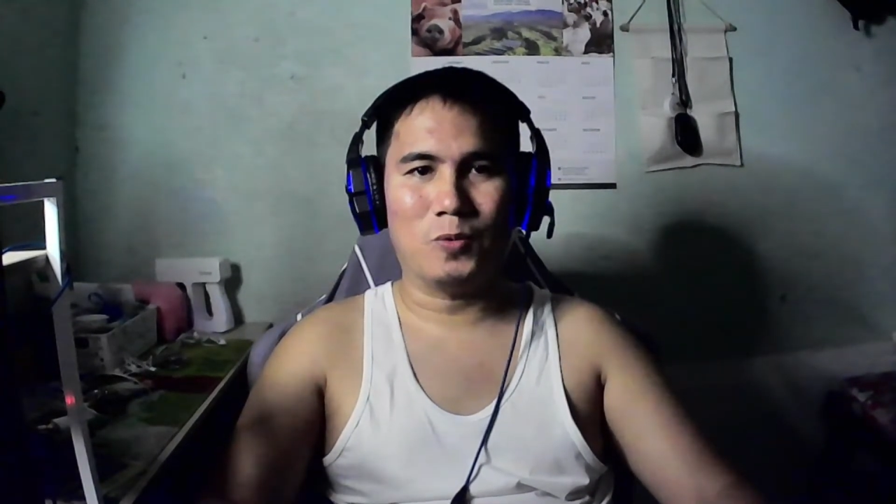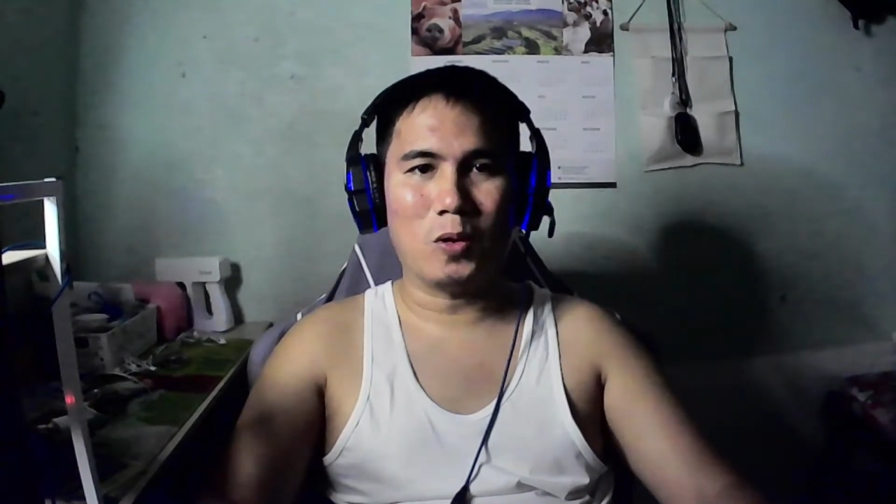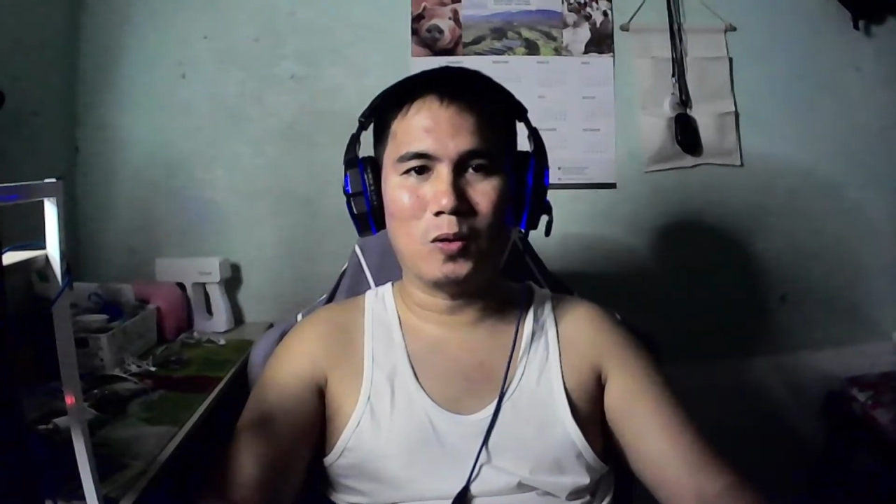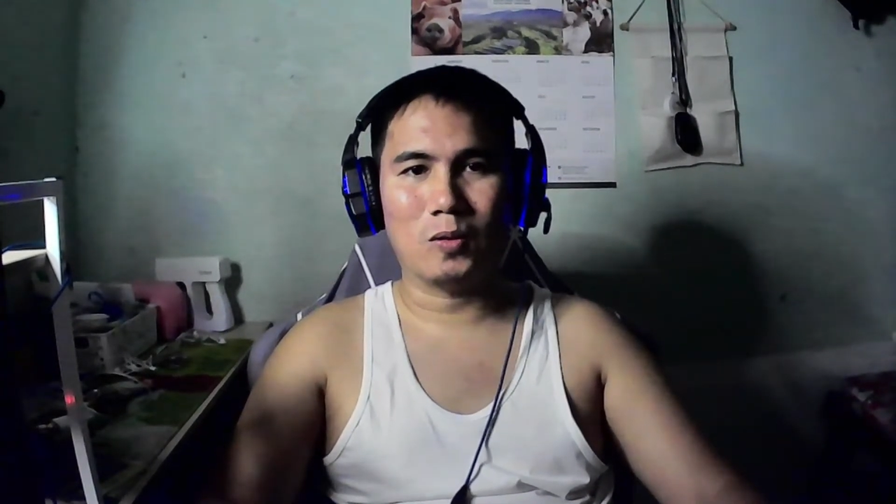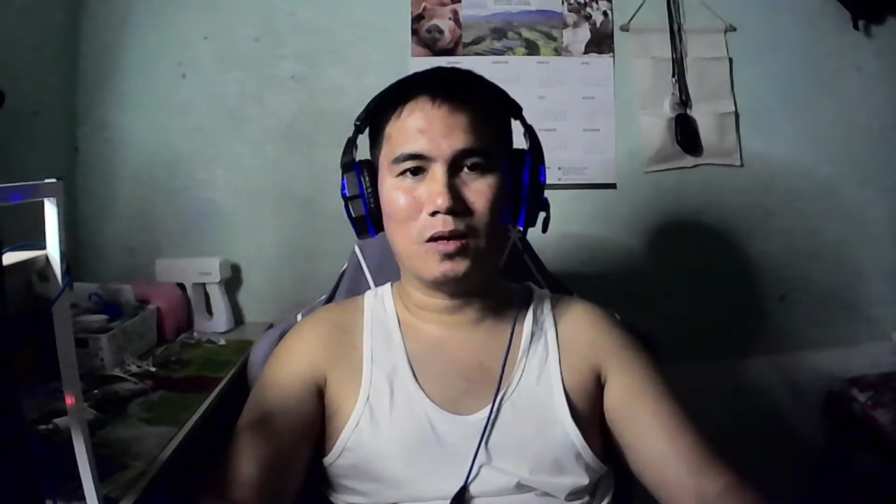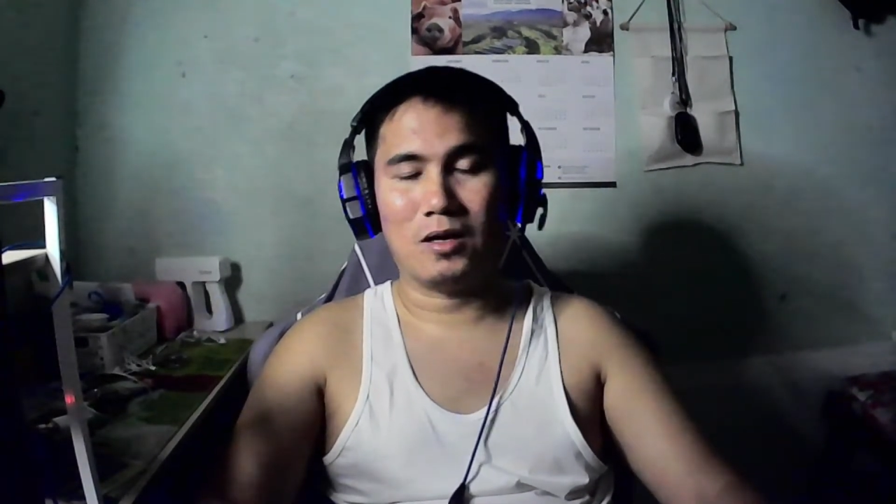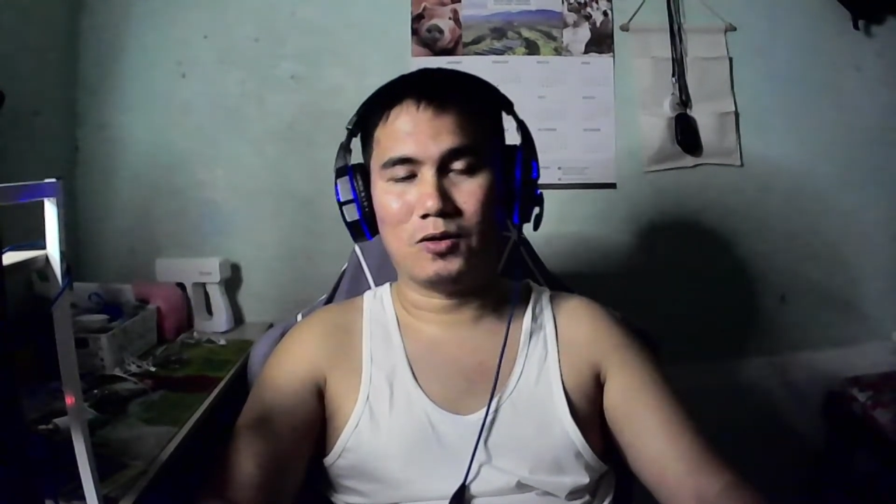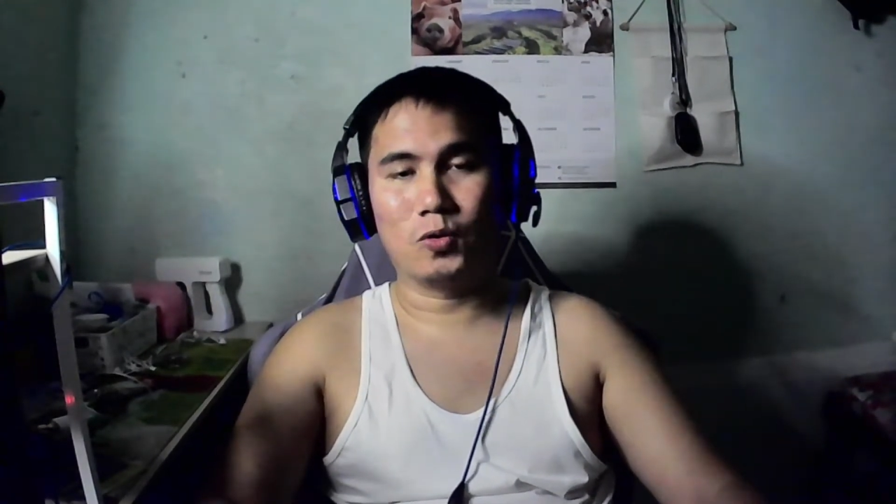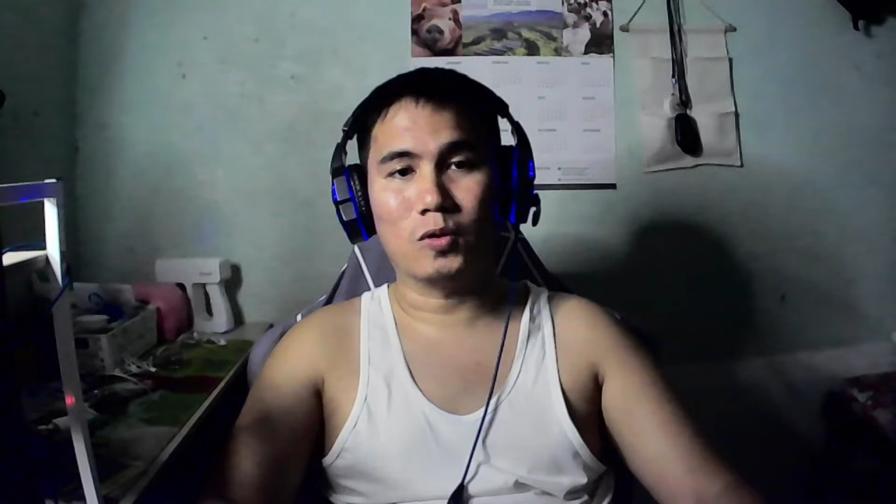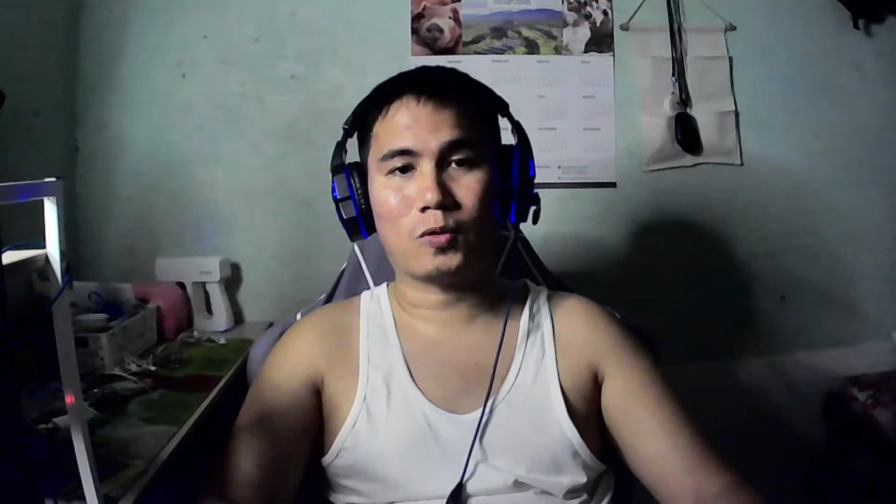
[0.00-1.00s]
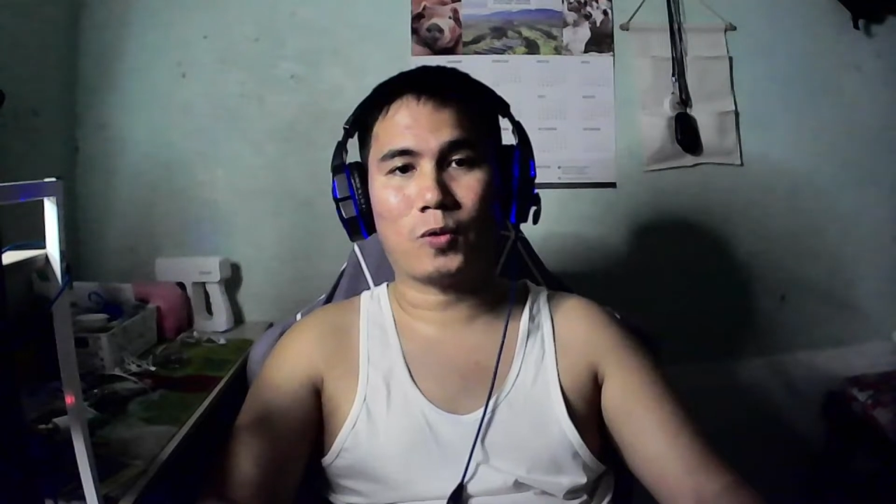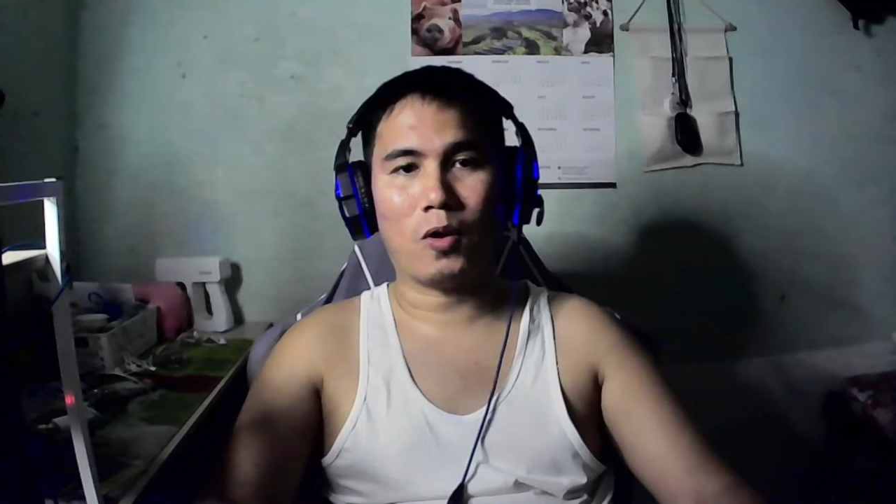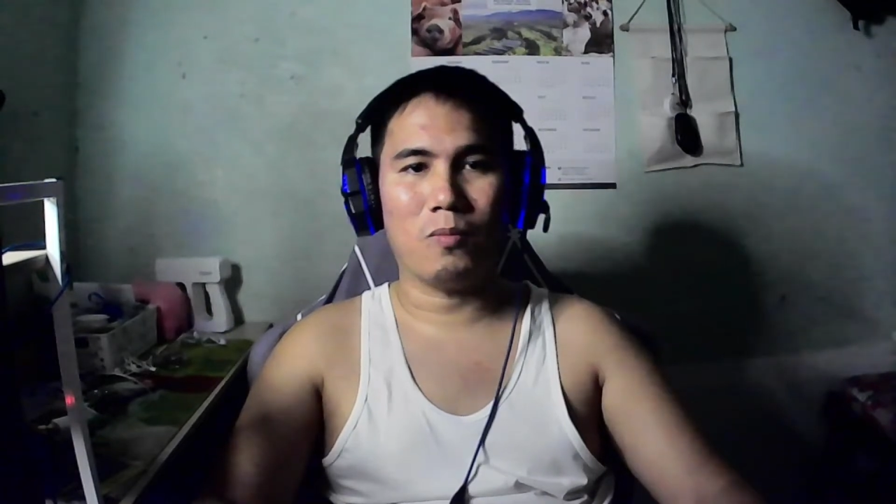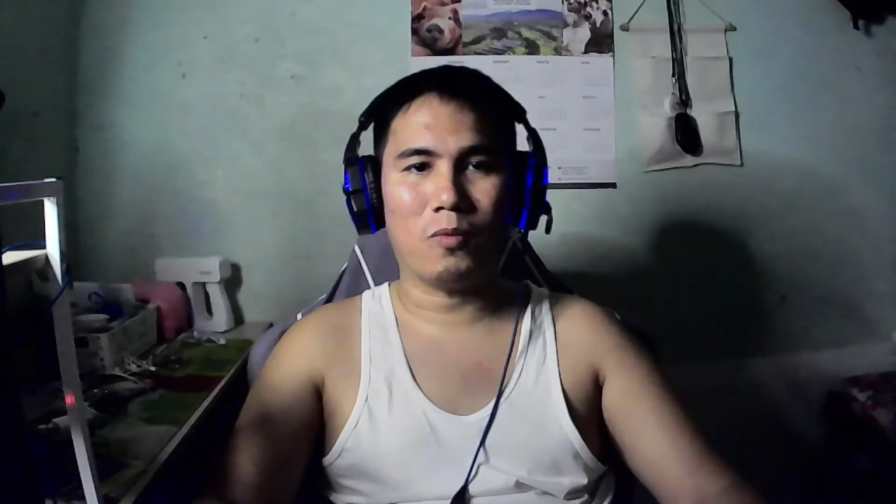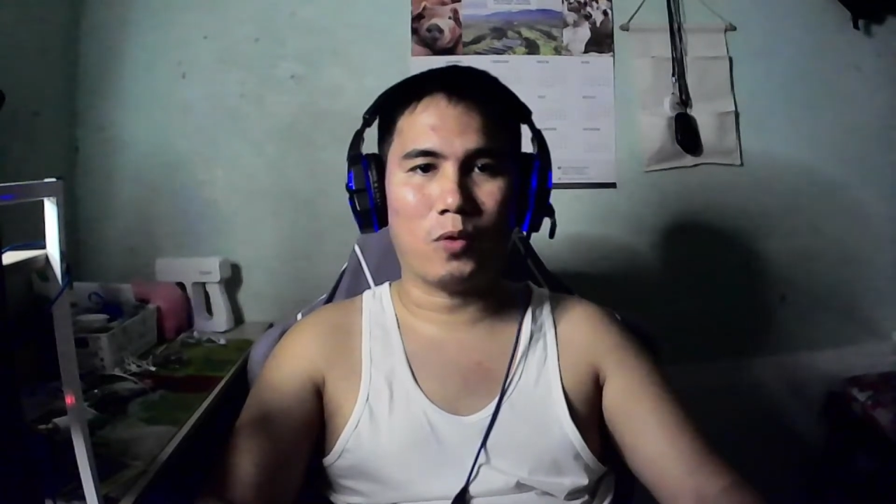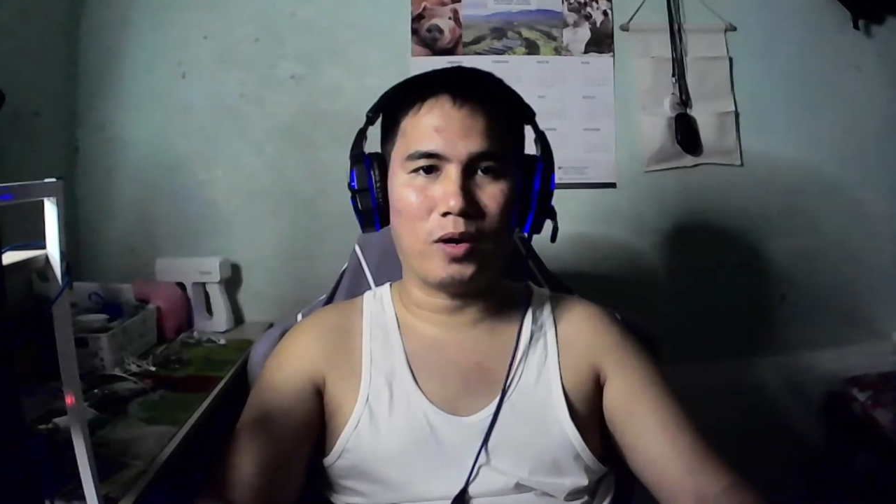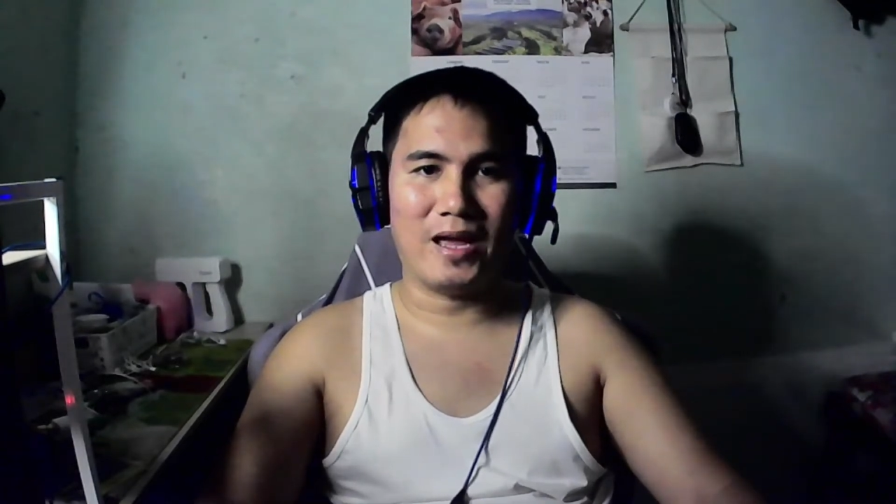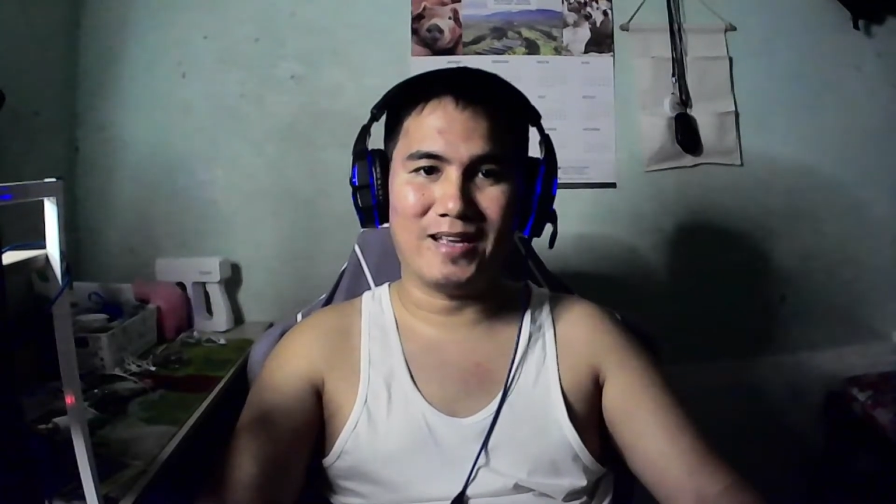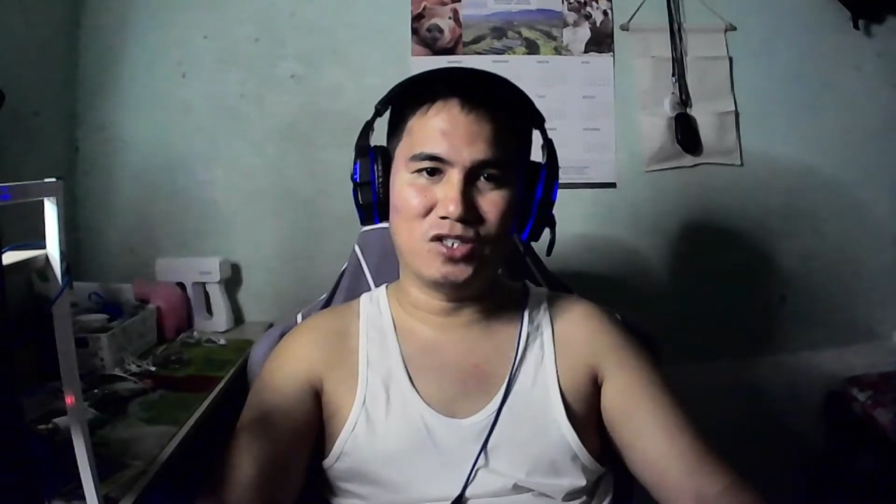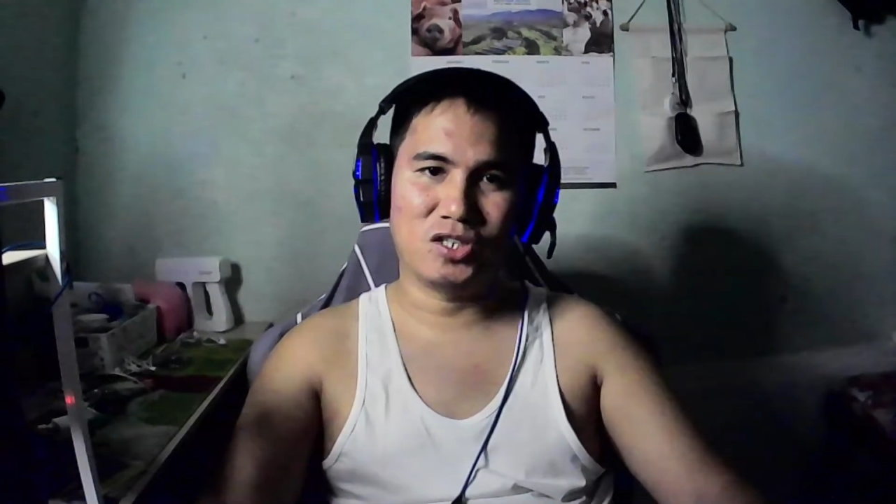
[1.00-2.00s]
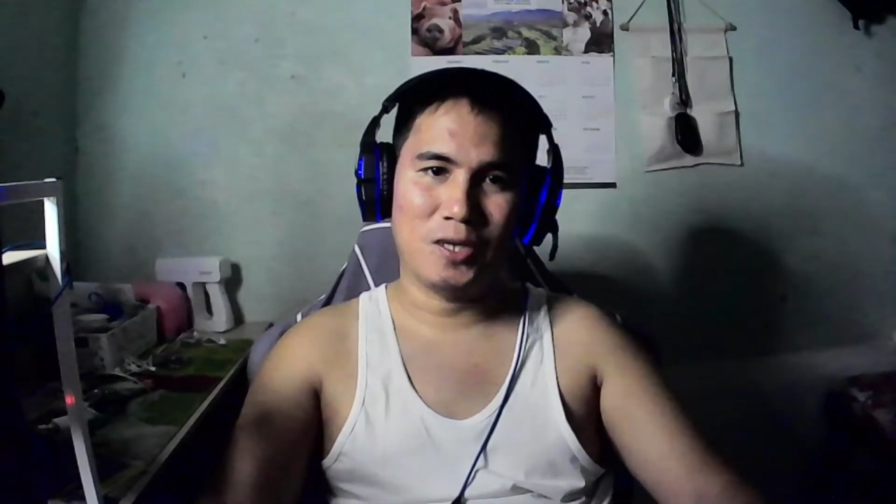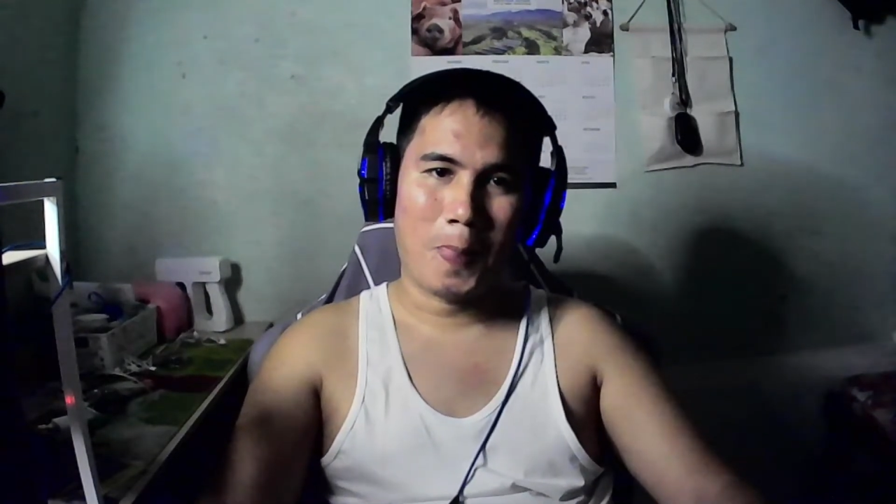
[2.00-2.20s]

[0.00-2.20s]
Google Chrome or Edge.